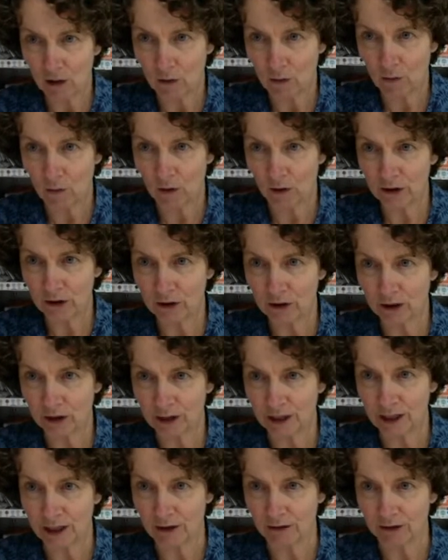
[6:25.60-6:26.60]
or you could
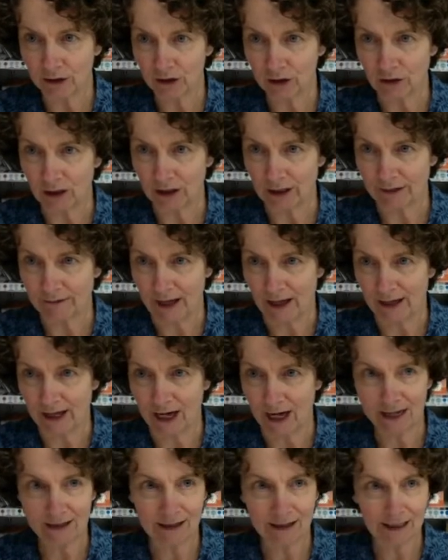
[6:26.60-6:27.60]
adhere it straight like that.
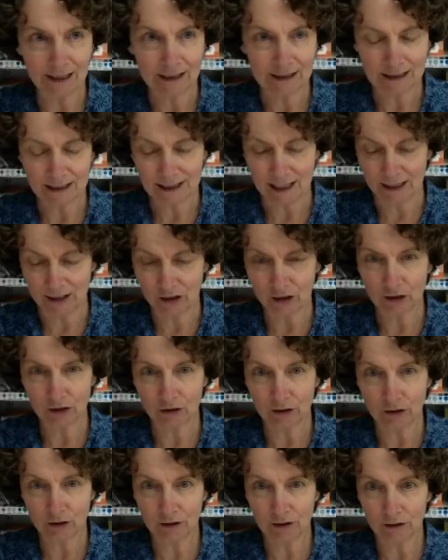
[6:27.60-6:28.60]
I think it's
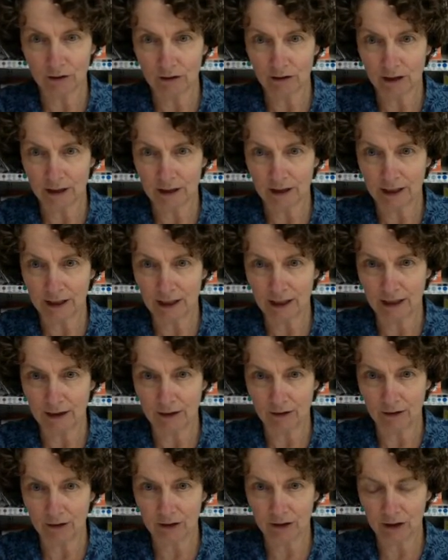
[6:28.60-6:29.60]
nicer
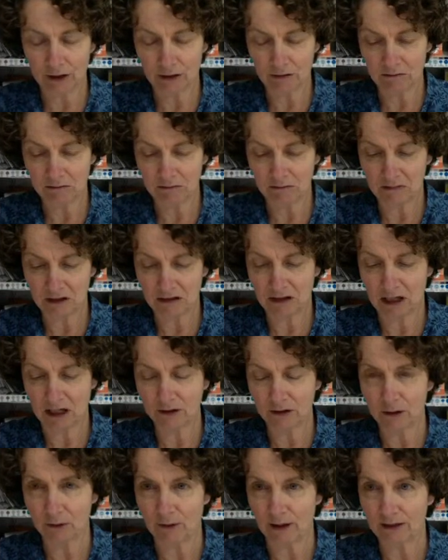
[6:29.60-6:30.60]
adhered. Well,
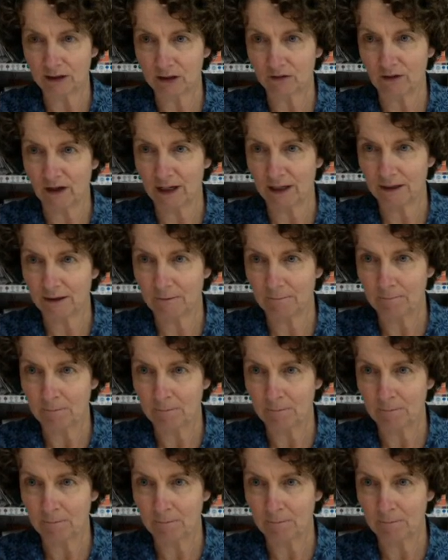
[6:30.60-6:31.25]
either way is fine.